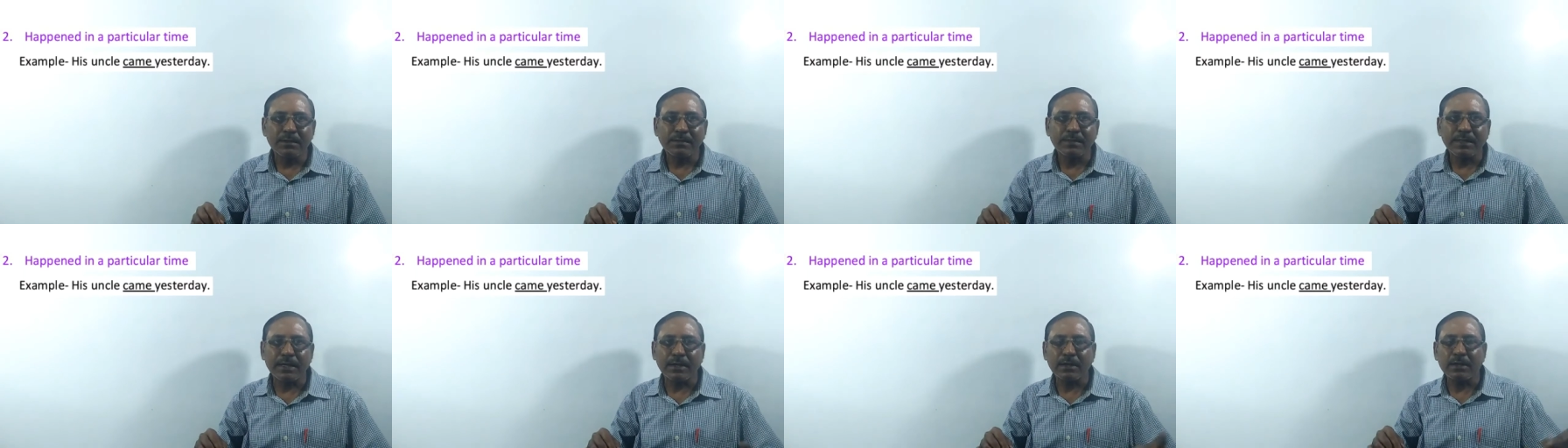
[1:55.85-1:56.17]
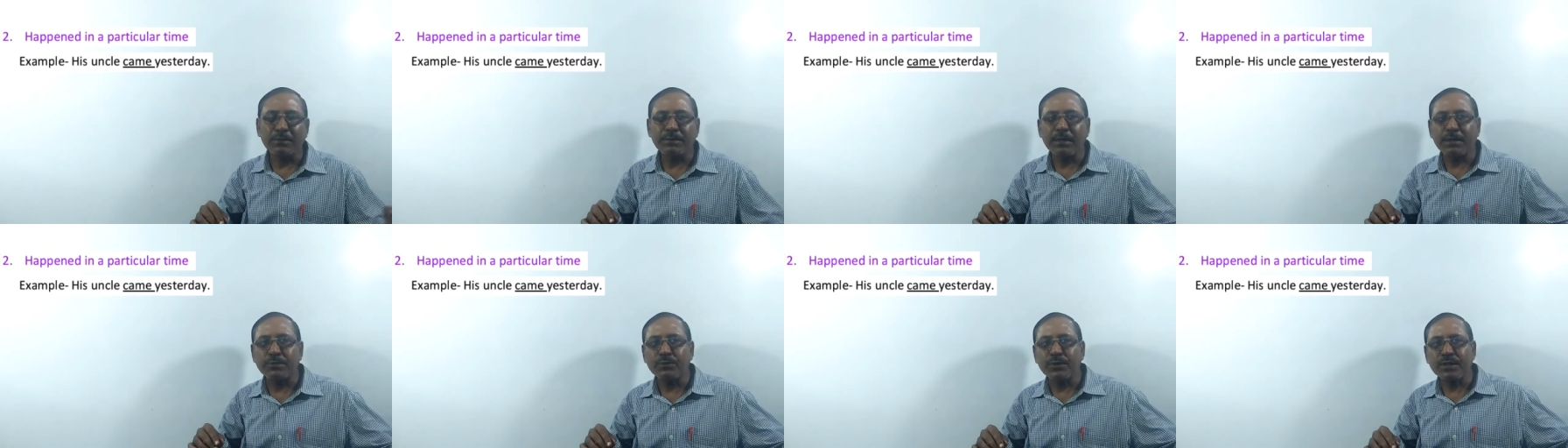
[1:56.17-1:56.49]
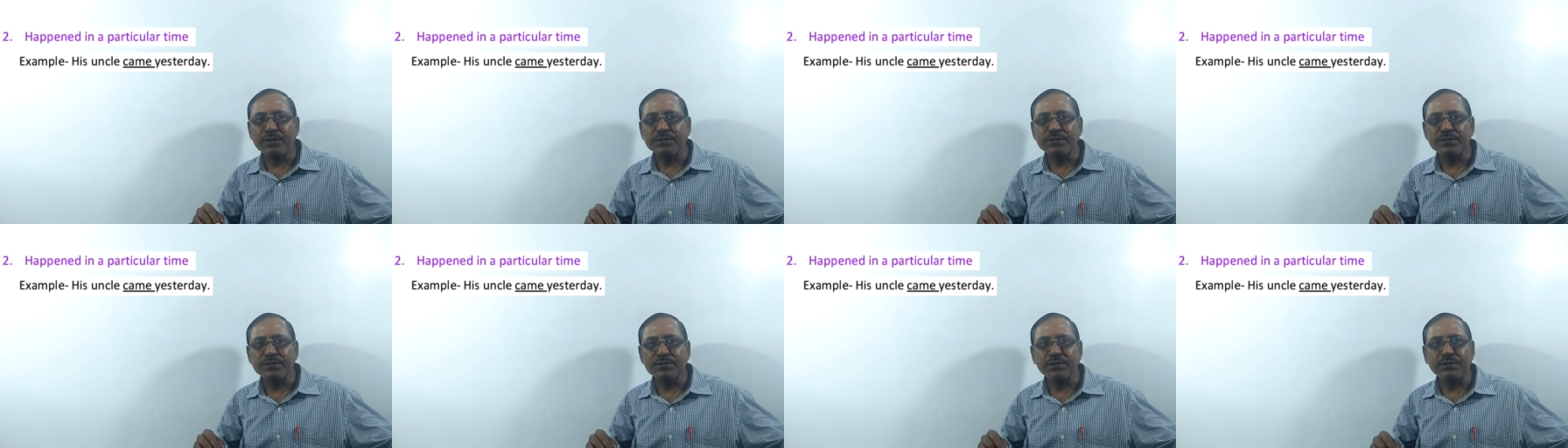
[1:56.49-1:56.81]
tanka mamu
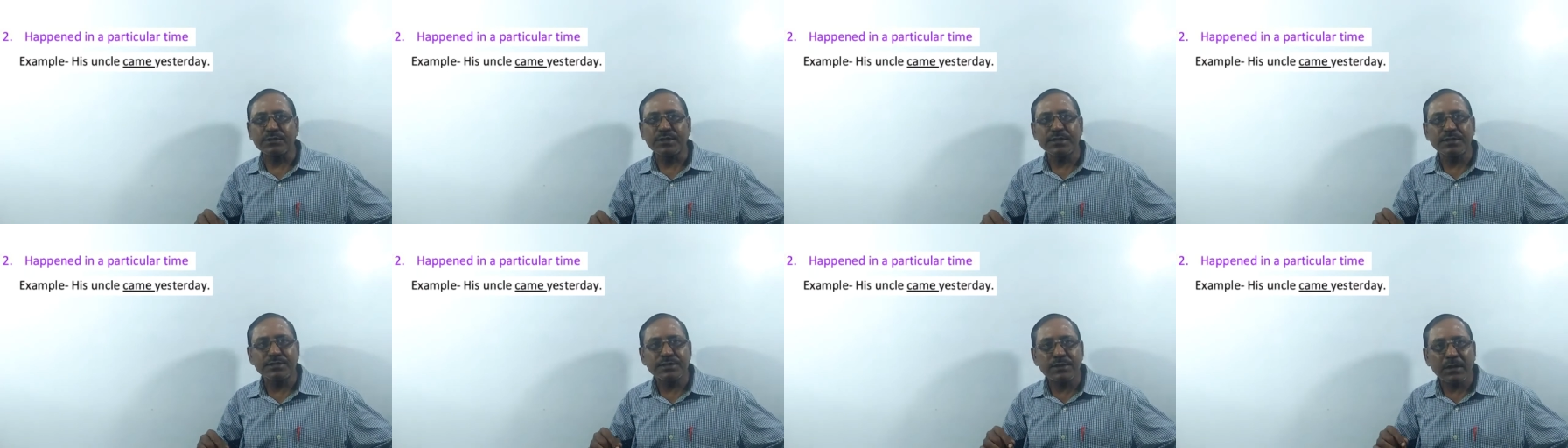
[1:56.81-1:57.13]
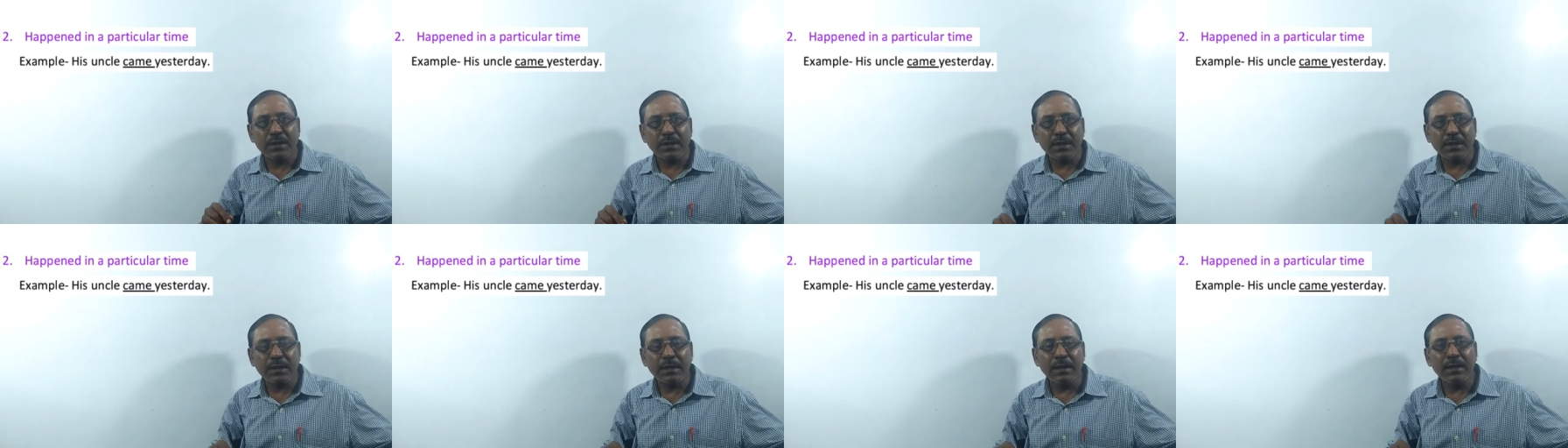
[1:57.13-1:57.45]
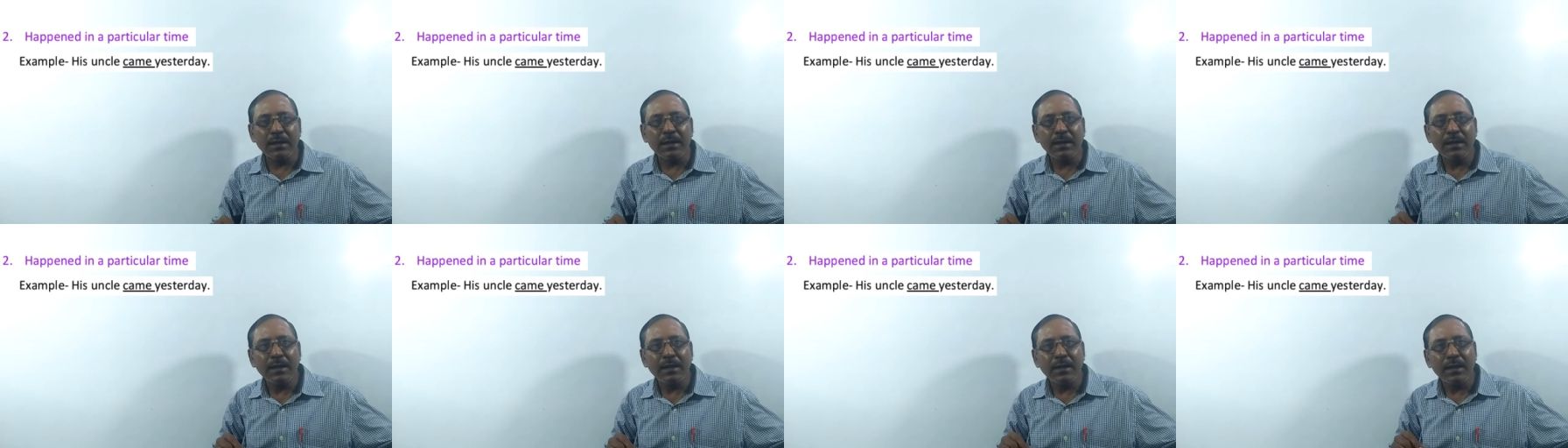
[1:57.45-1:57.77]
asichanti, his
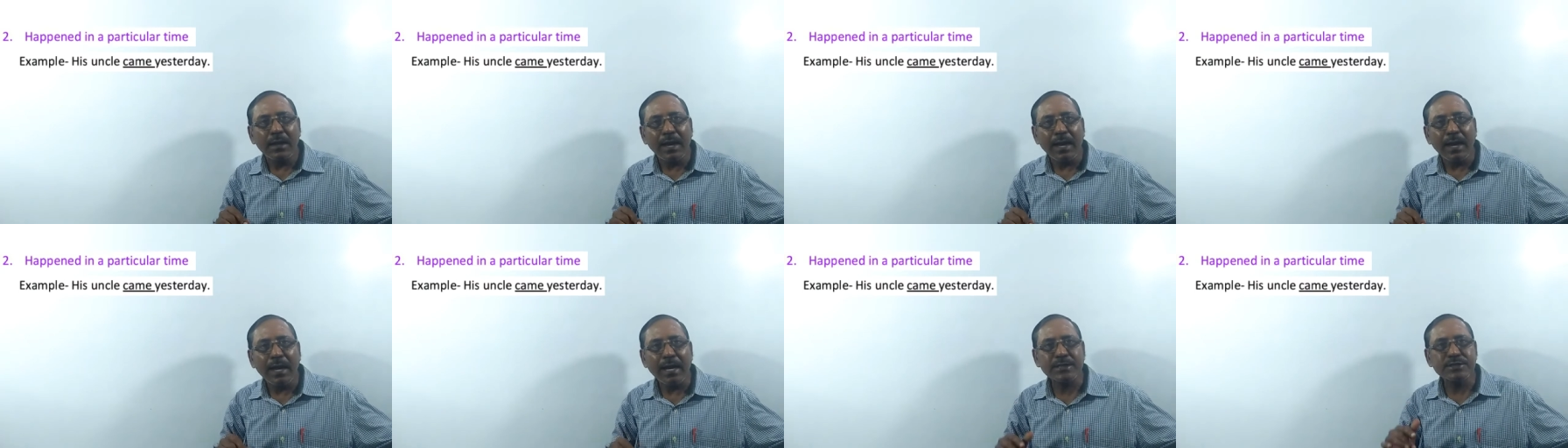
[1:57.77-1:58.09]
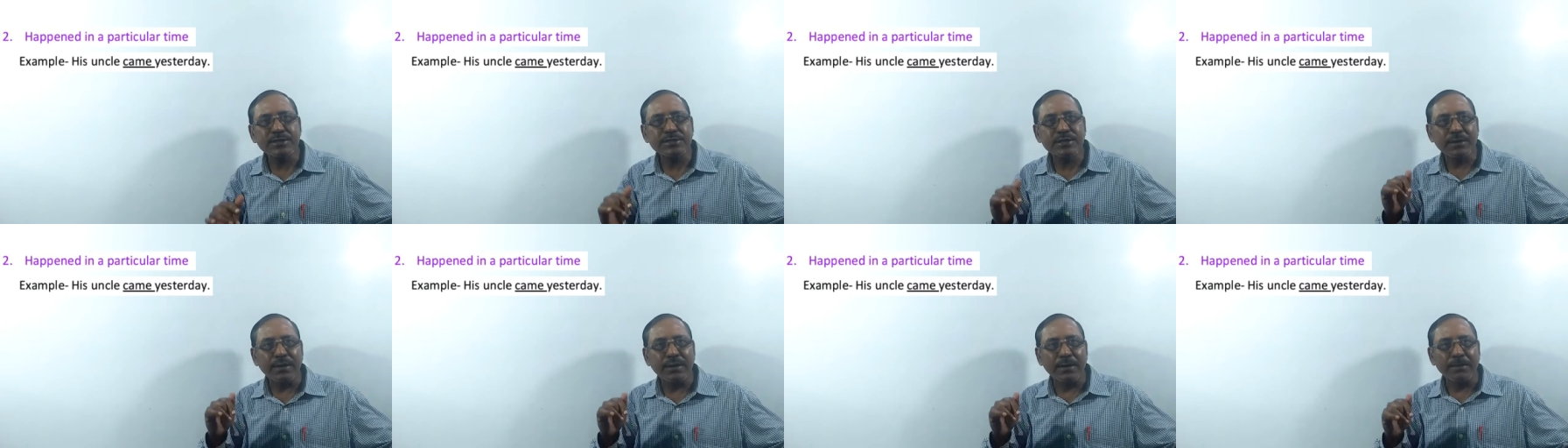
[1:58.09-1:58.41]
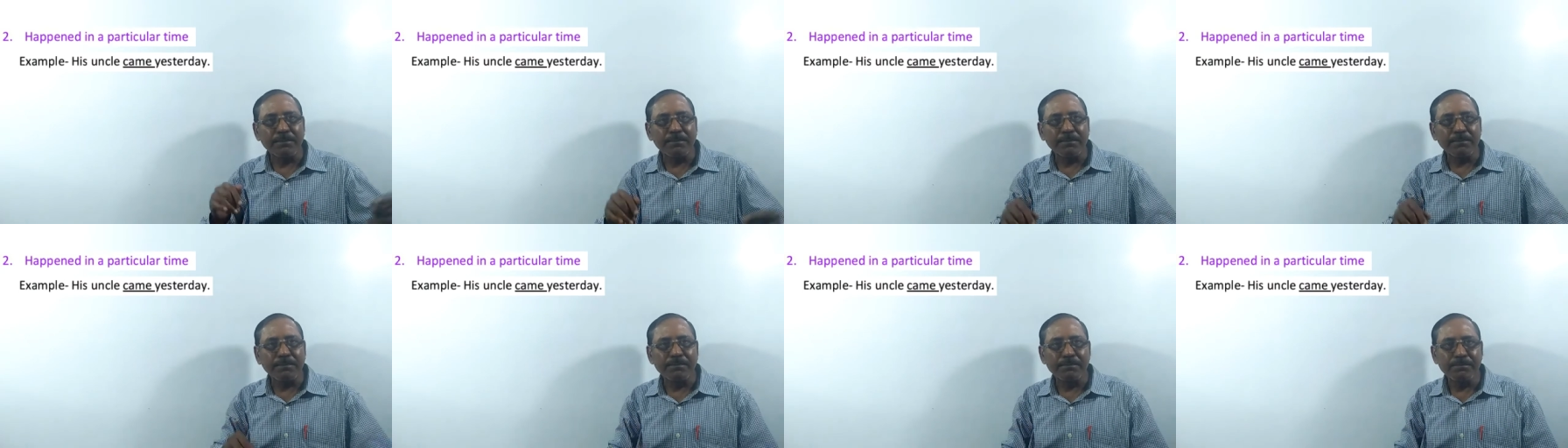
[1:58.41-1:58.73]
uncle has
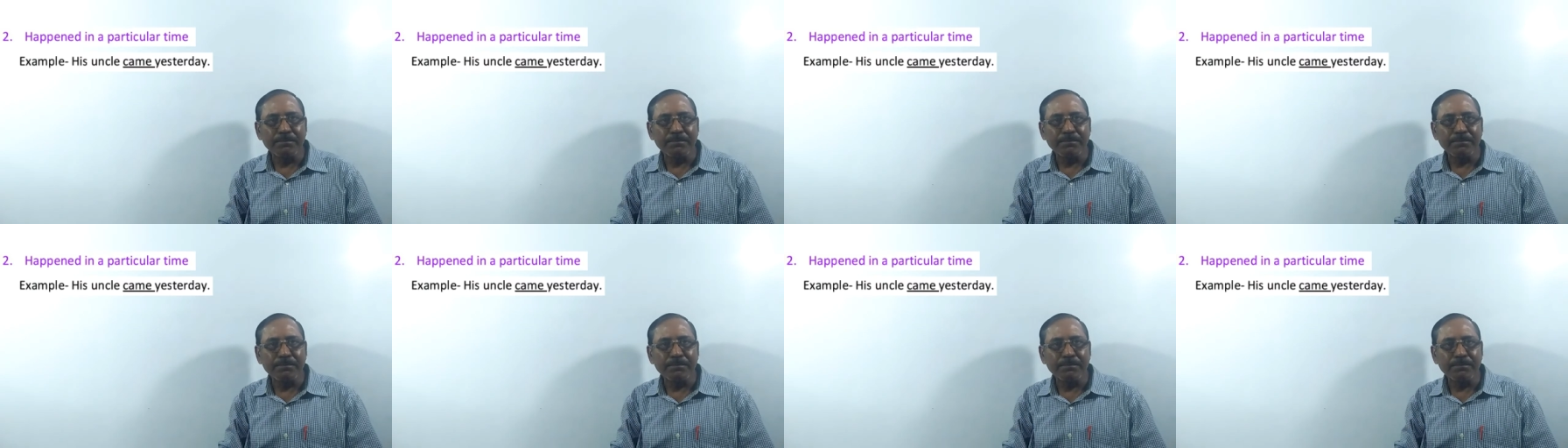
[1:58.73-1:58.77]
come.